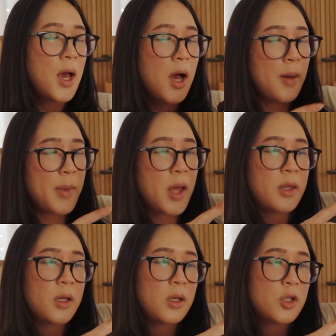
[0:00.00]
And
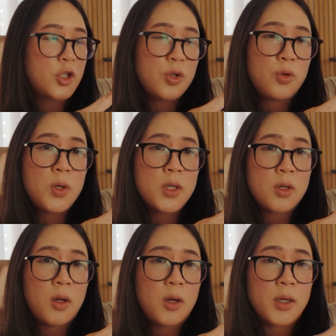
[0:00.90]
the shoe is
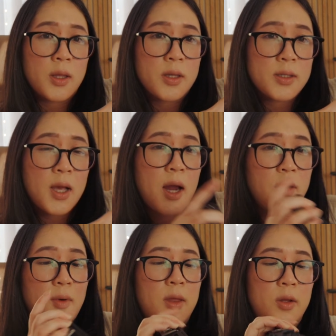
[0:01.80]
on the side
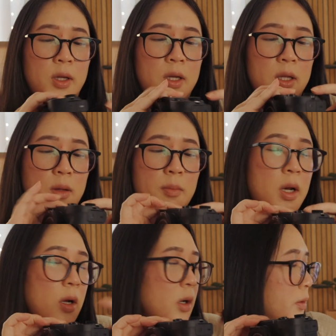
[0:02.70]
rather than in the
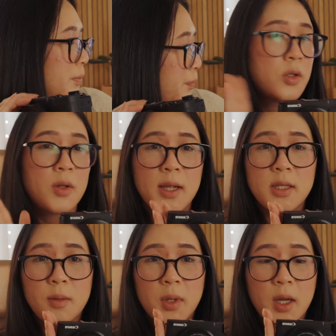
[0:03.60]
middle. So that's
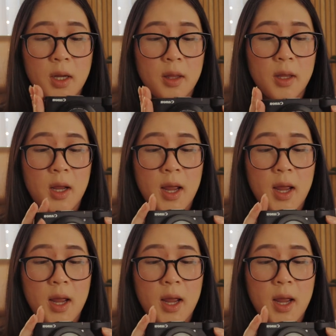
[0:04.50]
something that I